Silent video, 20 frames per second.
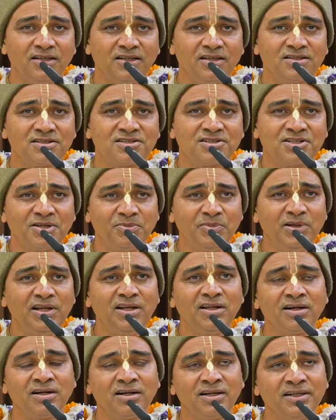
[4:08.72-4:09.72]

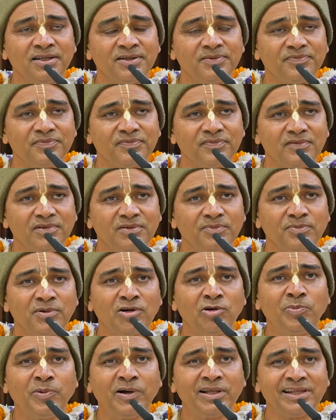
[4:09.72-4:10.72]
Similarly,
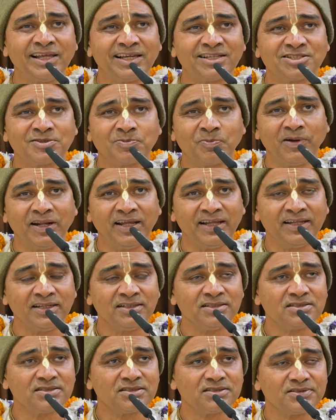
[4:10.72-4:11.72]
Prabhupada
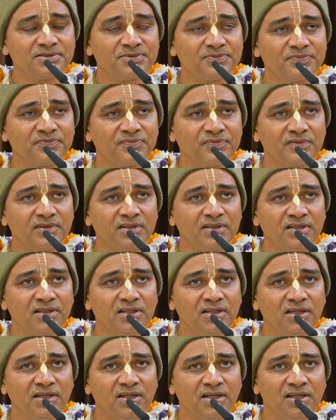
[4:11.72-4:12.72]
explains,
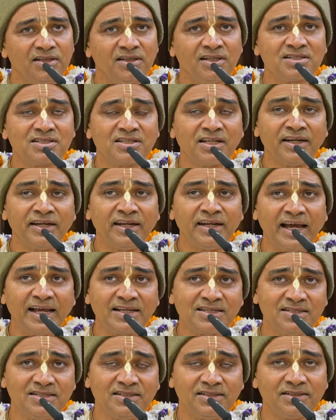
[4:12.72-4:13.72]
the
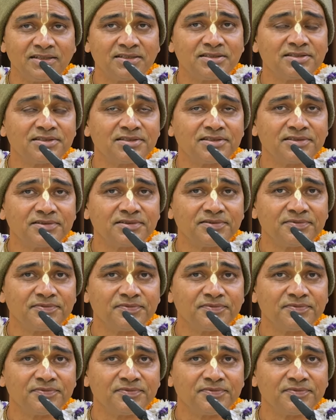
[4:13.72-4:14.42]
sannyasis,